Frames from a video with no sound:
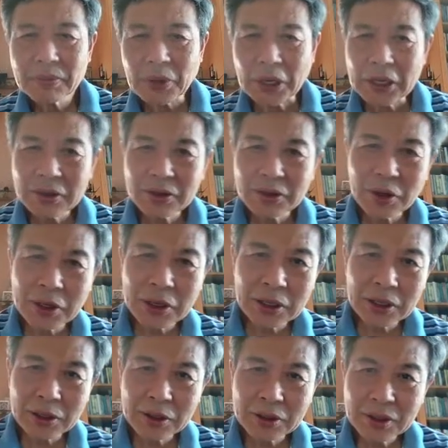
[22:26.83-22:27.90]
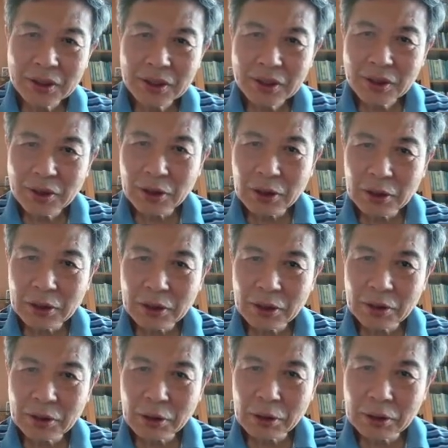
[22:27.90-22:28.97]
Okay, you're
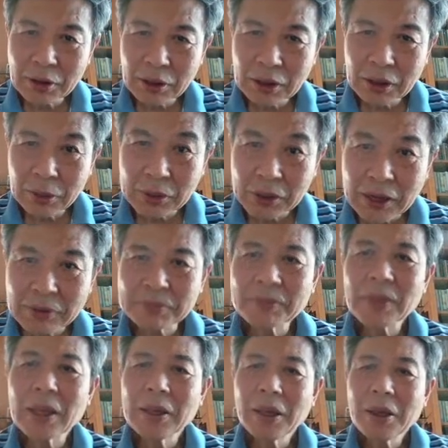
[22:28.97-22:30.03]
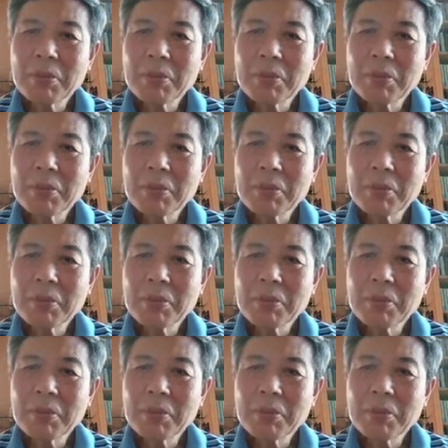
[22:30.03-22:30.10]
clear with that?